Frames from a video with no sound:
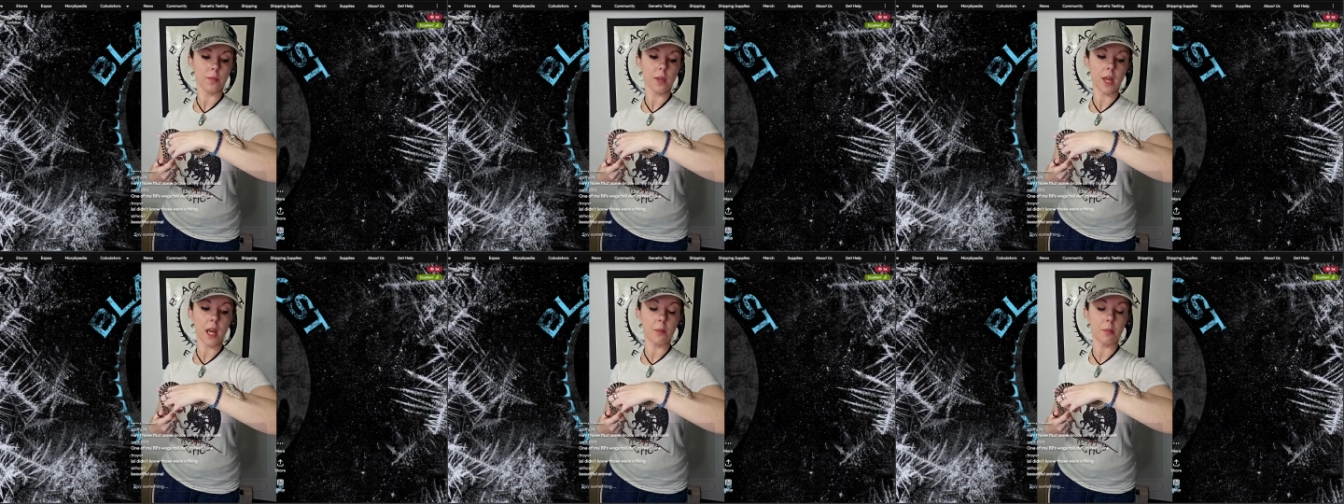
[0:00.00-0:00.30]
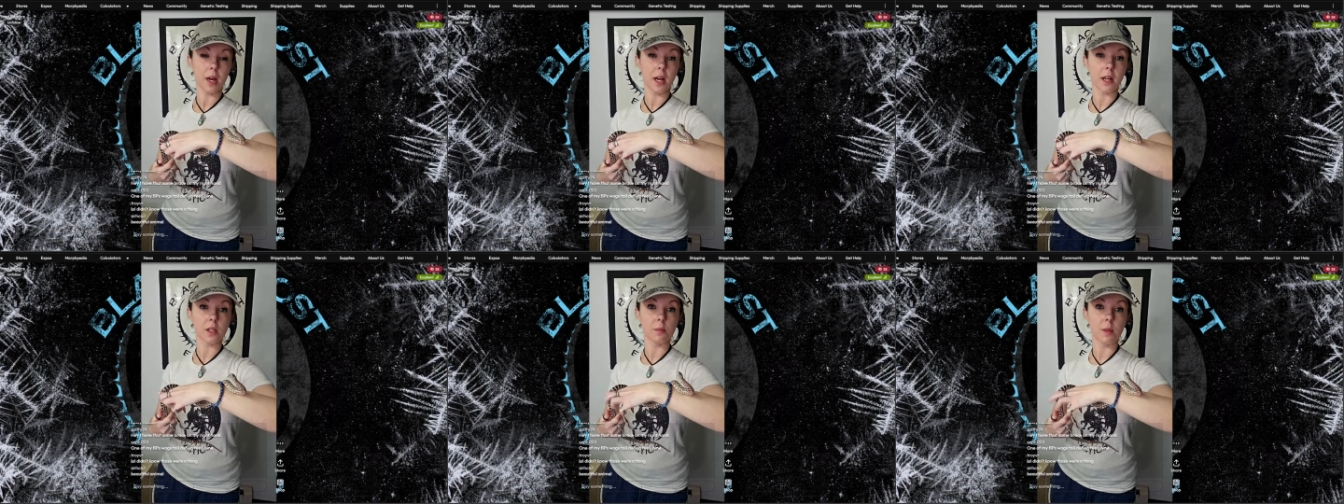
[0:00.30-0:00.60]

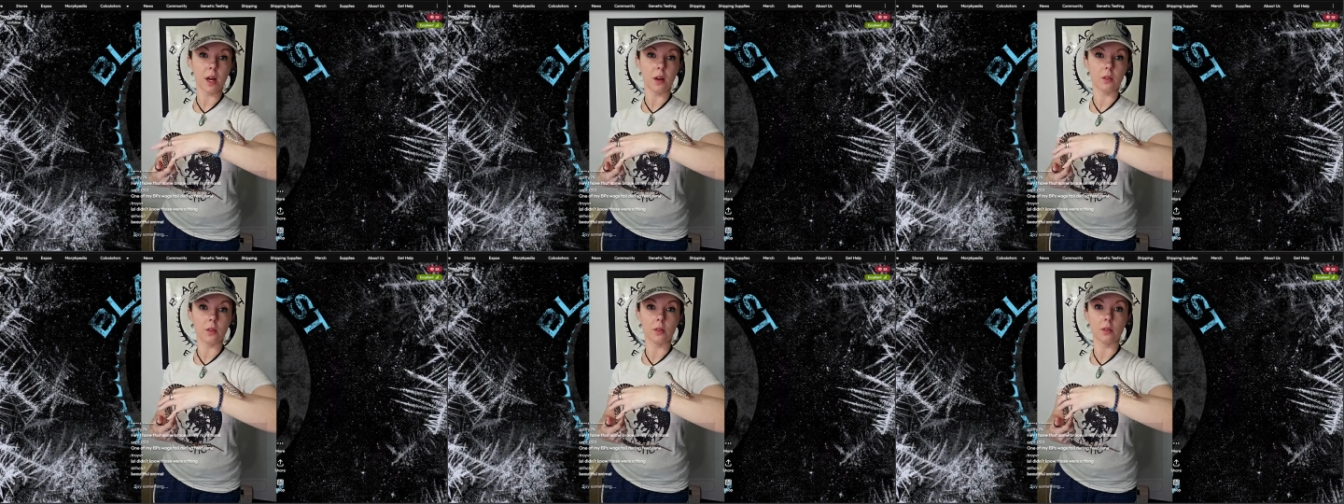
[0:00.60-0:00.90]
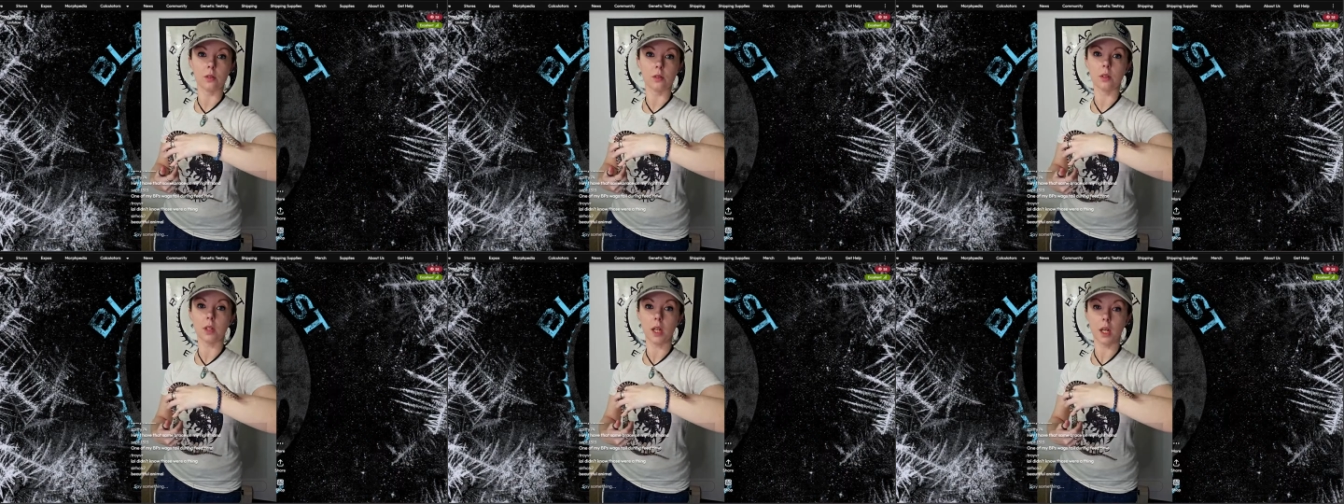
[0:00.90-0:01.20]
Apex
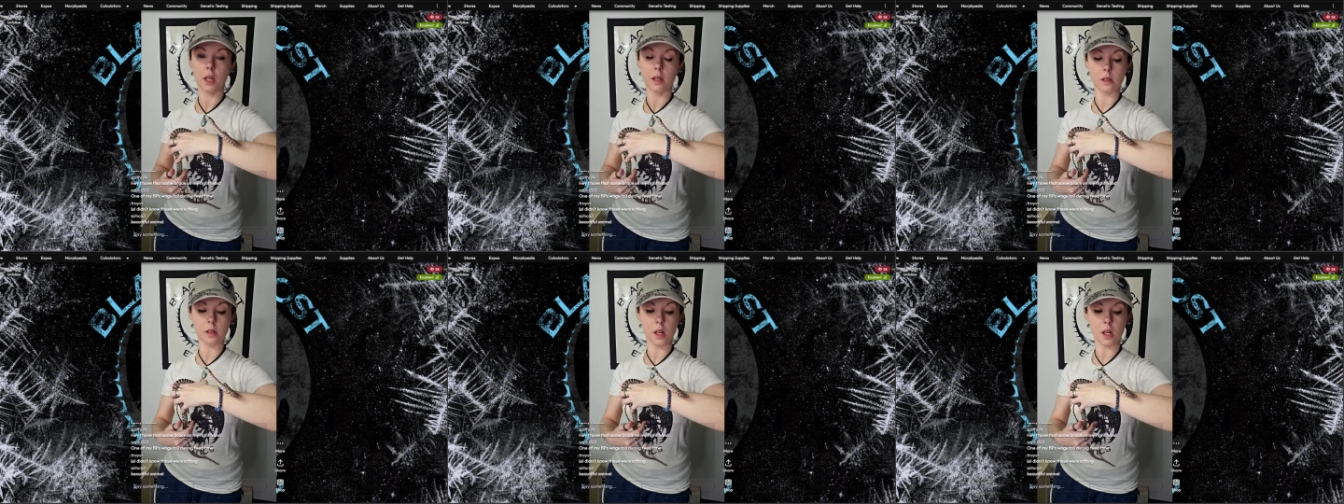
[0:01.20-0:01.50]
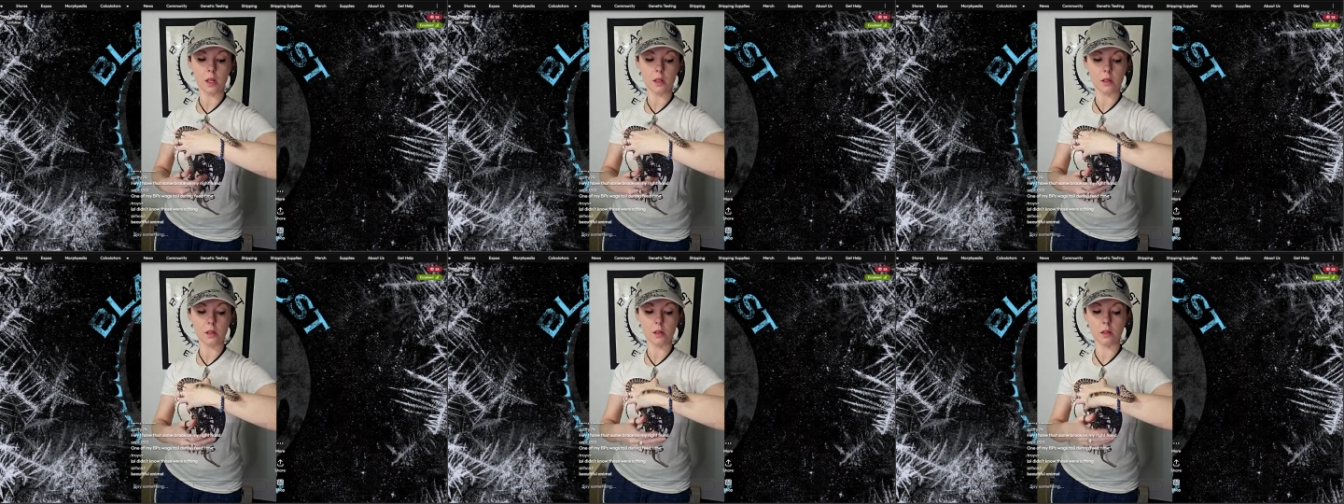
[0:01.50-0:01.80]
Mountain King
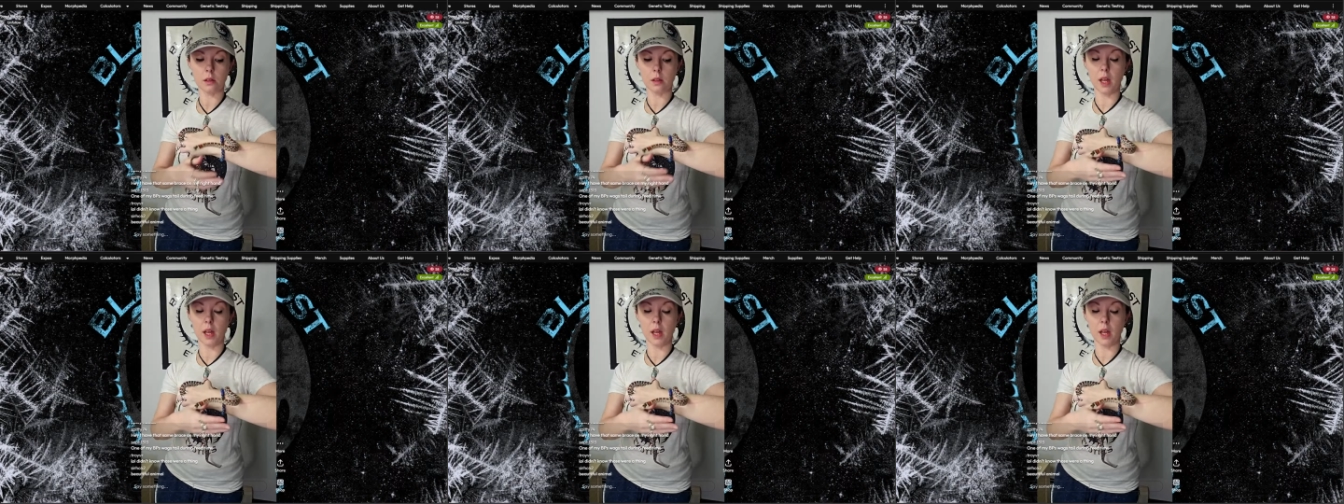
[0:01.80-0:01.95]
Snakes.